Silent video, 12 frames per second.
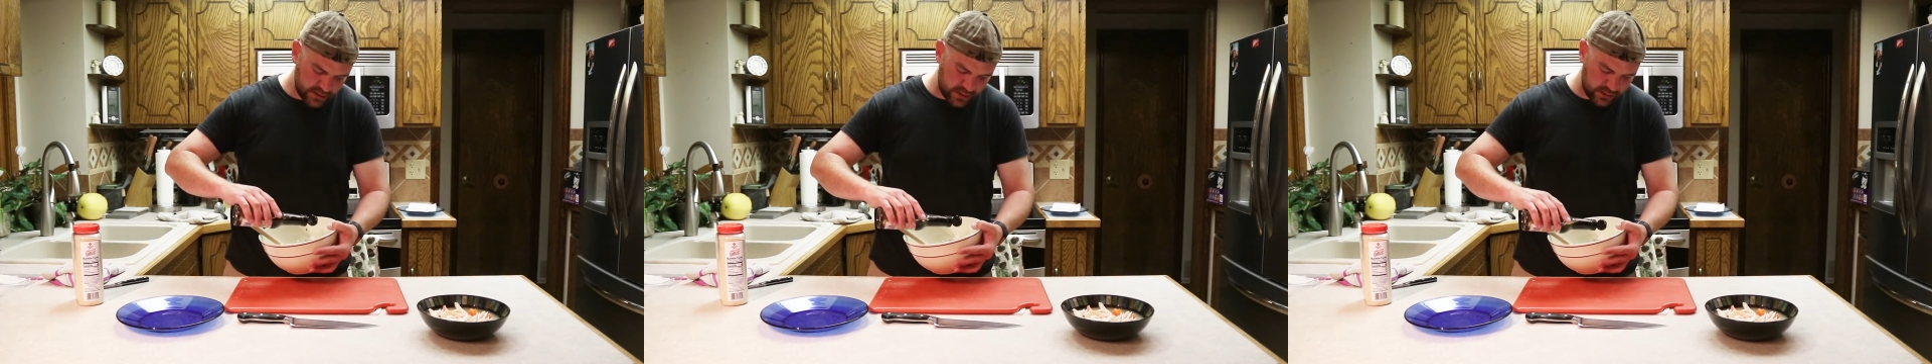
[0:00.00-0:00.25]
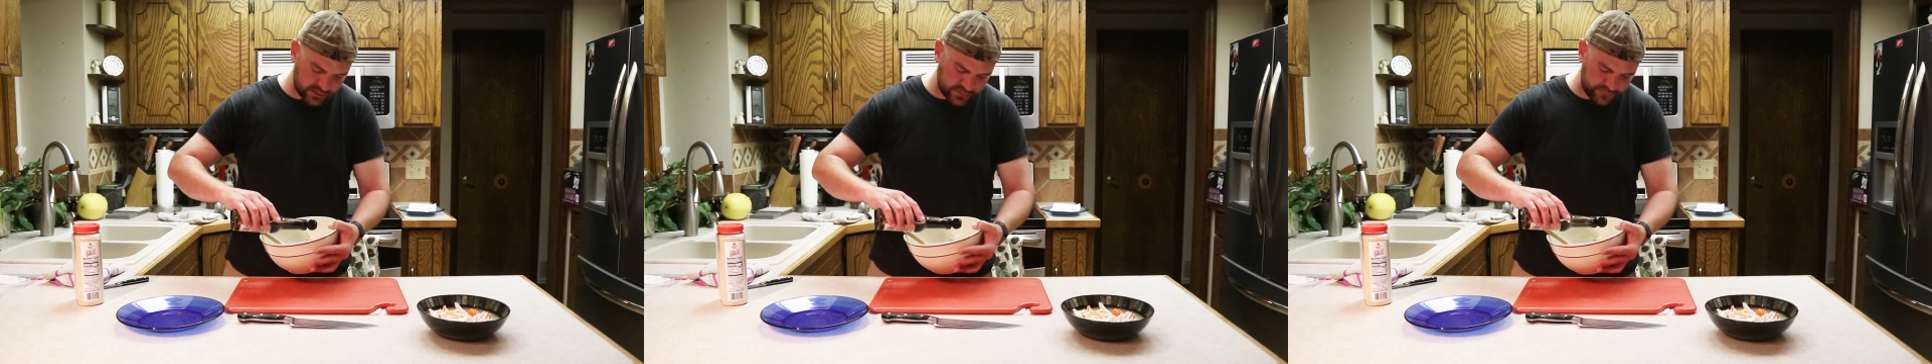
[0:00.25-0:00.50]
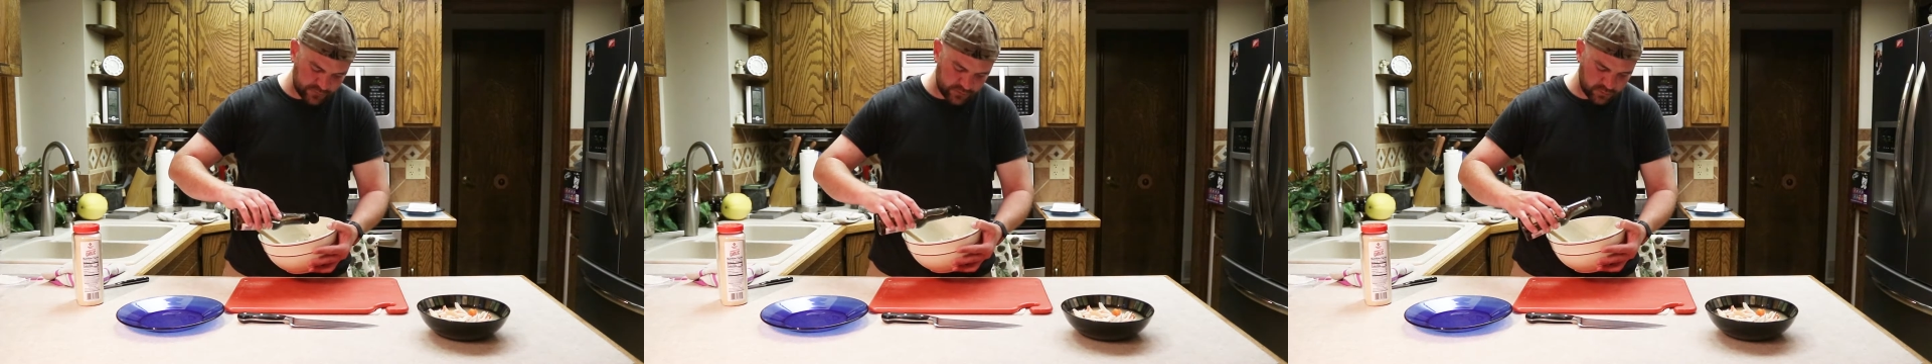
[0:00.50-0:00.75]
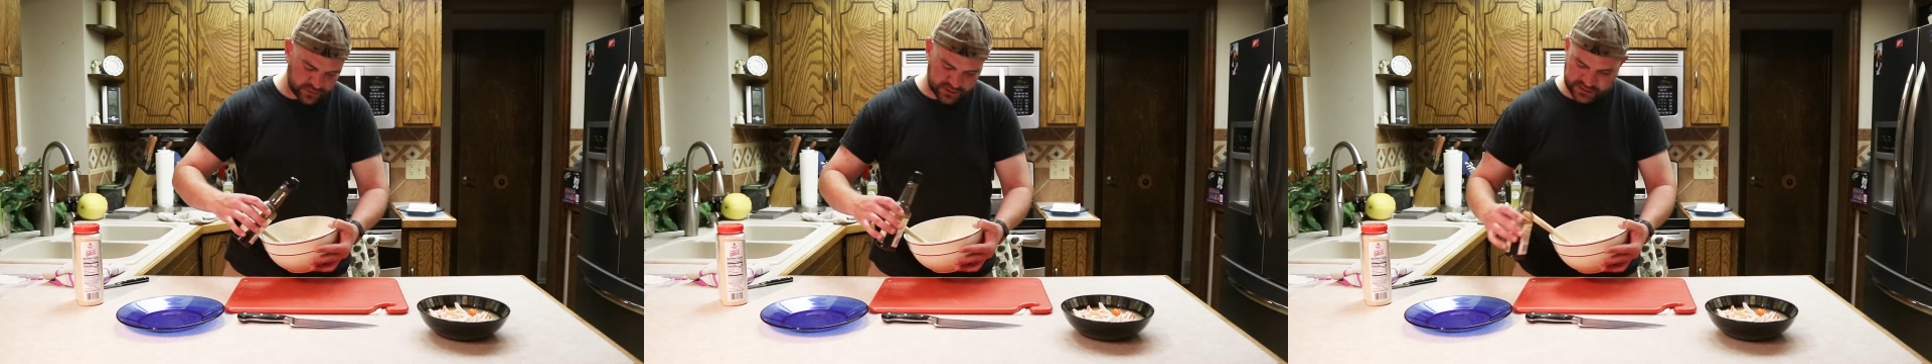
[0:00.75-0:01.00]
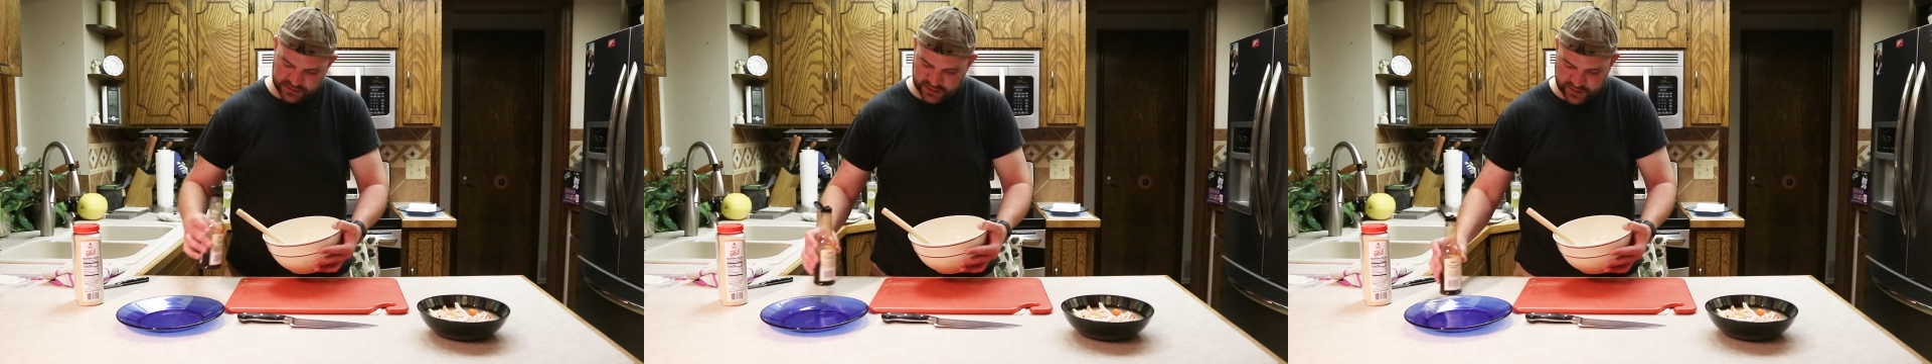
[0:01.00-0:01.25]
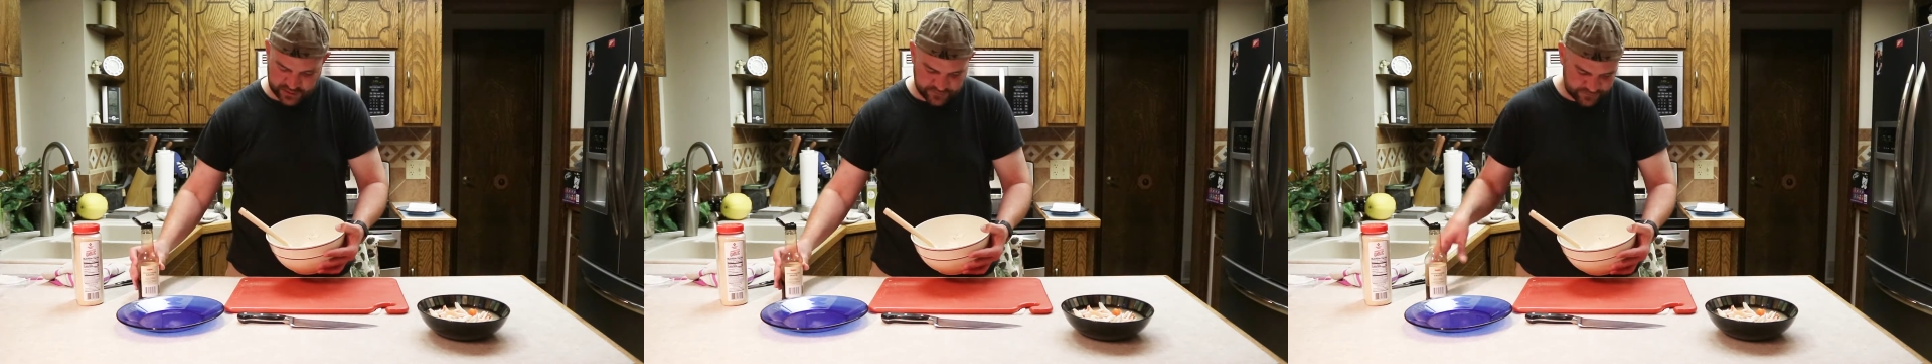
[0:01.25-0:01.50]
Always a fun word to
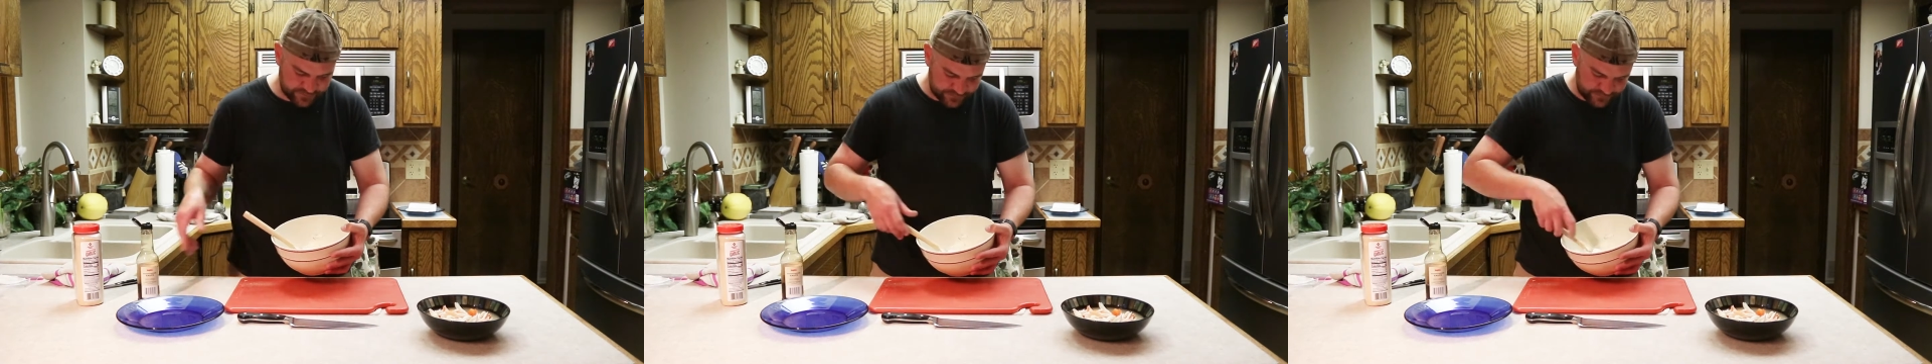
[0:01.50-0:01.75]
say.